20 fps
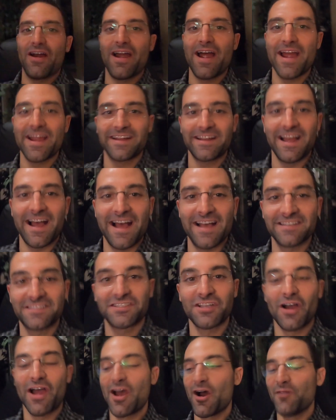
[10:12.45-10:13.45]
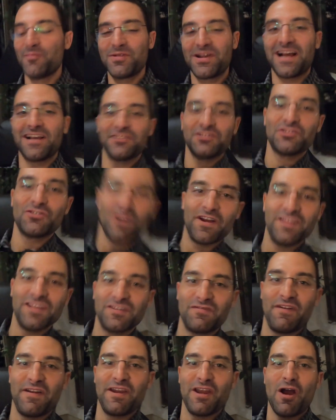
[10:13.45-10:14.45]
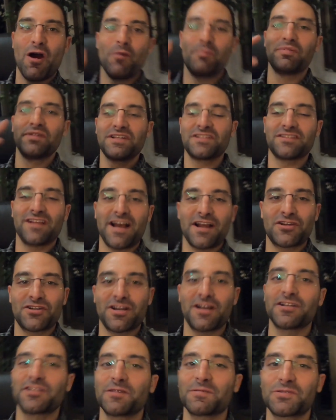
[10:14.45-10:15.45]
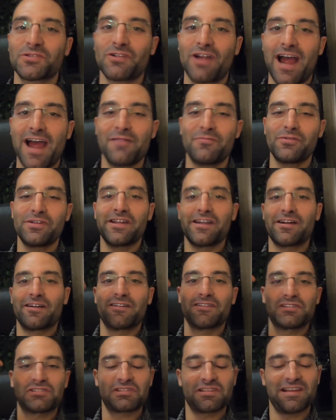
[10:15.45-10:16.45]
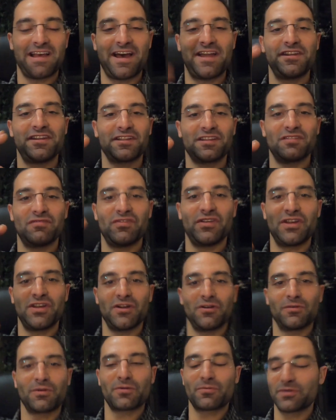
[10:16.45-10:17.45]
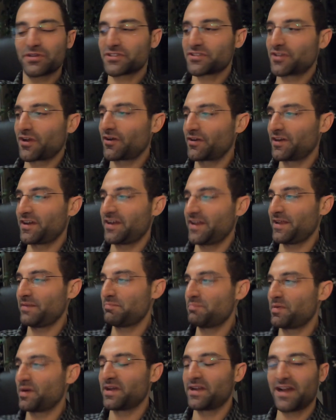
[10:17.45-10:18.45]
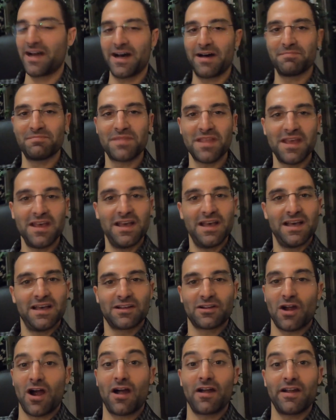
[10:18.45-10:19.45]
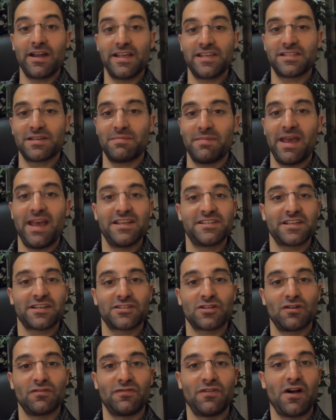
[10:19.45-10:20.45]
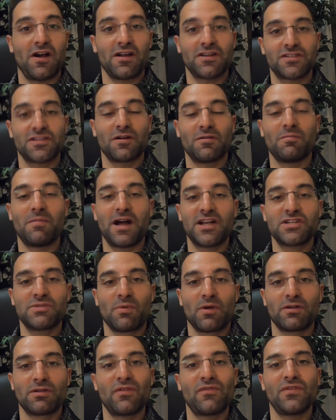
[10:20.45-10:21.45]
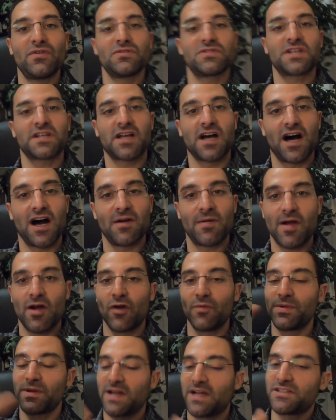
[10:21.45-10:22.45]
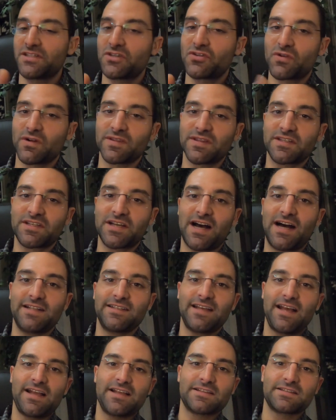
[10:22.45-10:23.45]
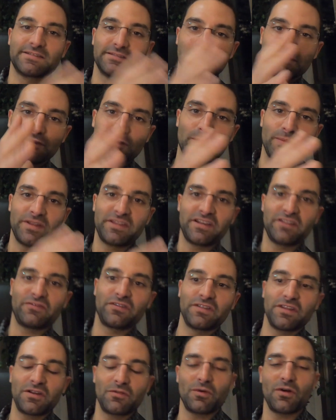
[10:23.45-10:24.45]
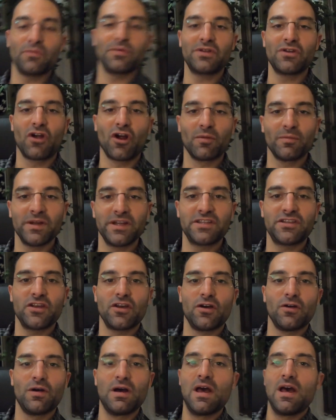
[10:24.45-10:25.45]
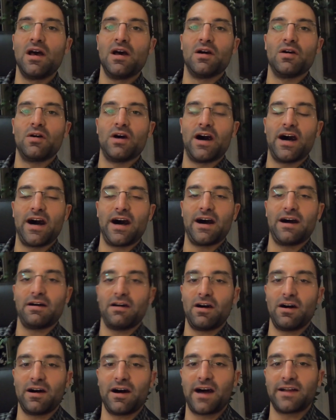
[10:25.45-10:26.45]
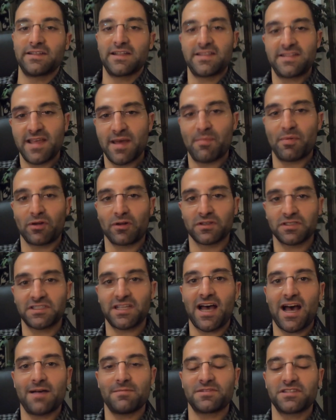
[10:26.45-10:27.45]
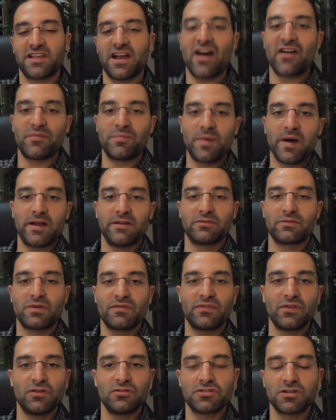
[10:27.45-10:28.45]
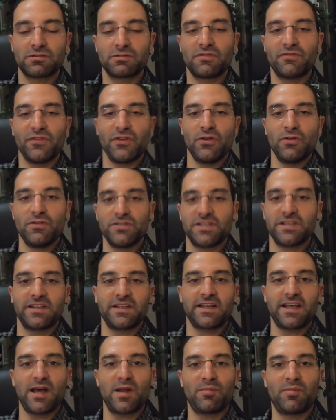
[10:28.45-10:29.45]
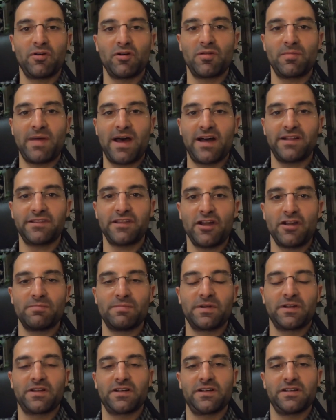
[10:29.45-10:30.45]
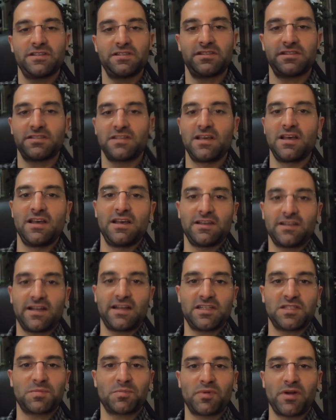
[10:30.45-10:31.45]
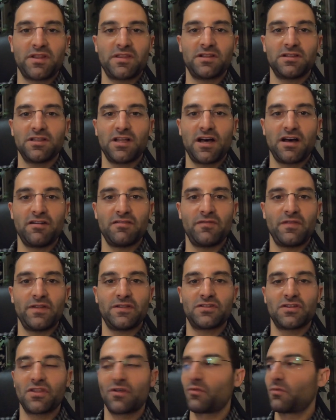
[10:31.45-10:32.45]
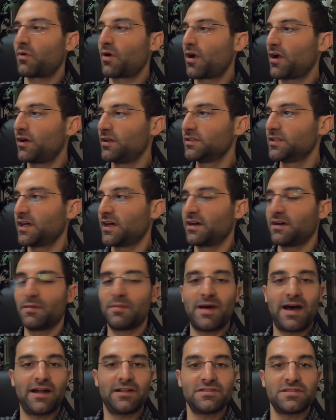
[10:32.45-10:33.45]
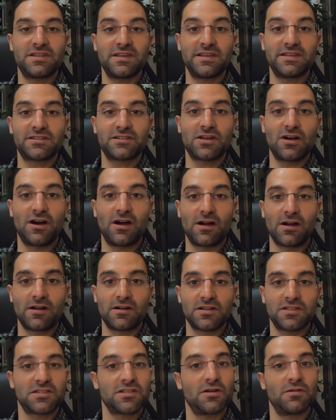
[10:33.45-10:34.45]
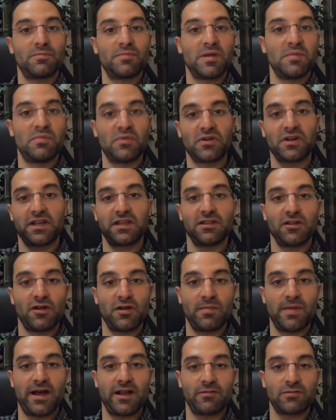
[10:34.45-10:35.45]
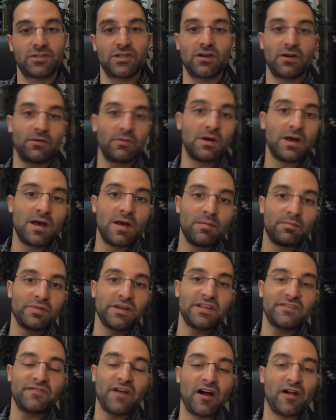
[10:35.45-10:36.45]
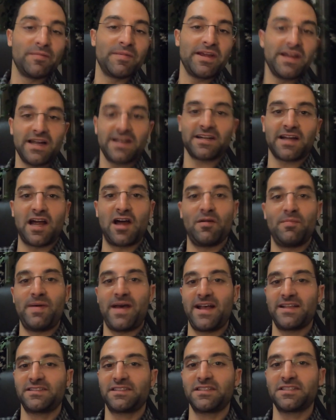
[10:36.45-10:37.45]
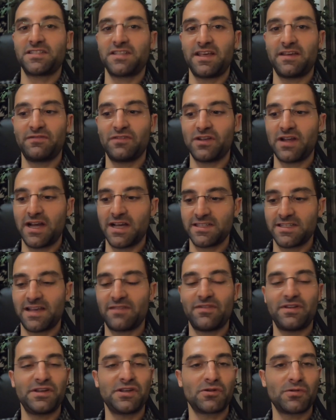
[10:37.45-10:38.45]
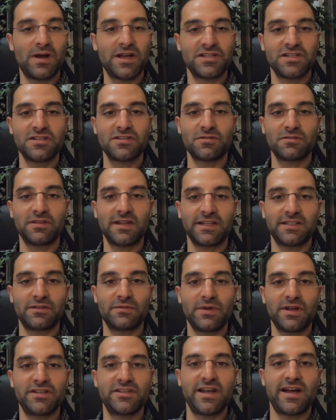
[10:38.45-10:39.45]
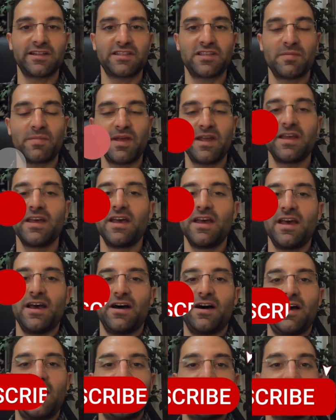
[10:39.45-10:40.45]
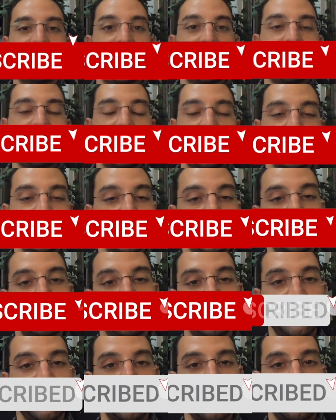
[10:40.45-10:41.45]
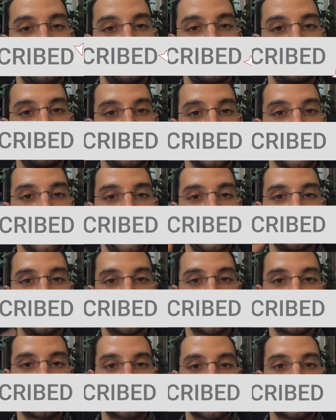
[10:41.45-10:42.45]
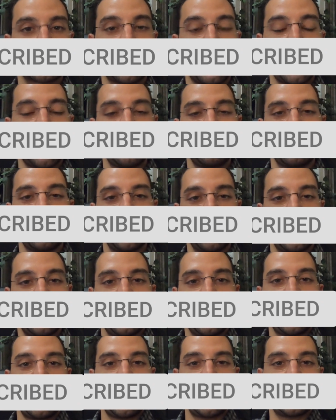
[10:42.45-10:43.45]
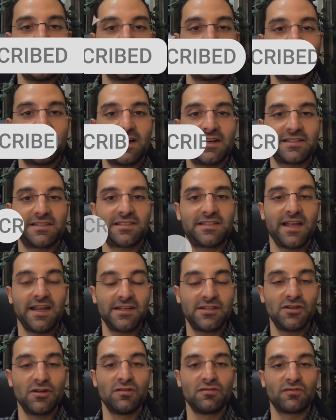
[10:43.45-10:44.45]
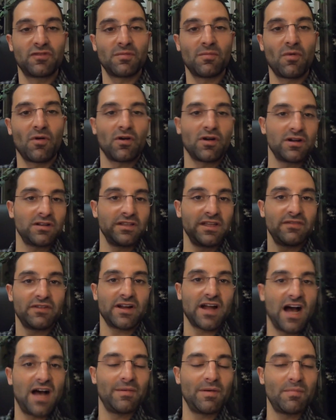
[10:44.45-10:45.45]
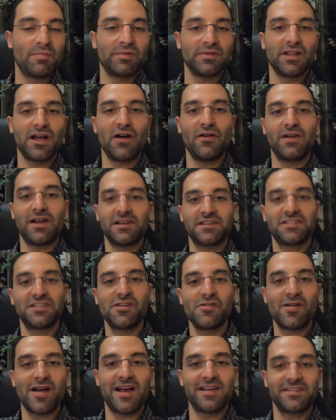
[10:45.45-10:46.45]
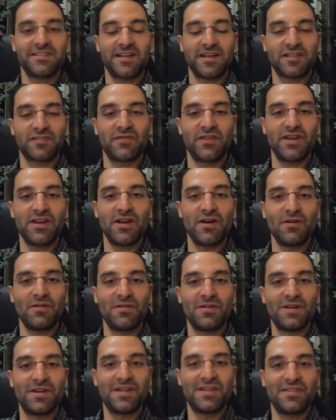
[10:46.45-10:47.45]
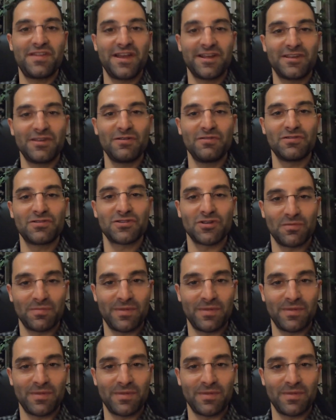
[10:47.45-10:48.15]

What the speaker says: Alright guys, so I hope you guys enjoyed this video. Please like, share, subscribe. We are ending the video where we started it, but car is amazing so far, so much more reviews to come. I hope you guys enjoyed this content. It's a little bit different than what we normally do on the typical Saab stuff, but reviews are reviews, and you got to put them out there because you got to spread the love to the world about these cars so people can learn about them. So please follow me at Kyle Pancis if you guys have any questions or would like to reach out to me. And also, please don't forget to subscribe and stay tuned for more. Leave a comment below, and I'll see you guys next video. Thank you so